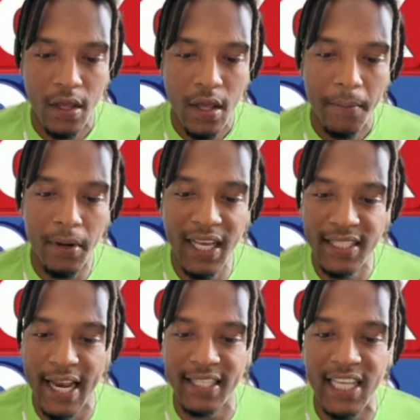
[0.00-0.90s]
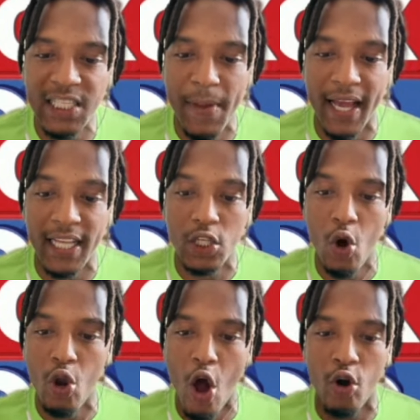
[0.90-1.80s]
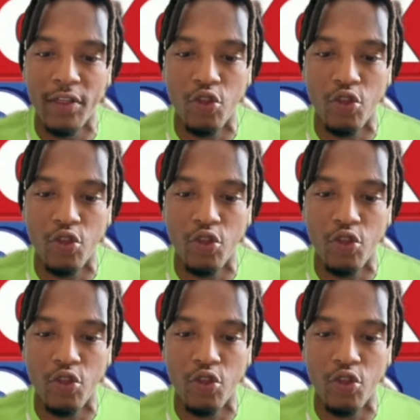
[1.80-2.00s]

Police said the suspect is no longer a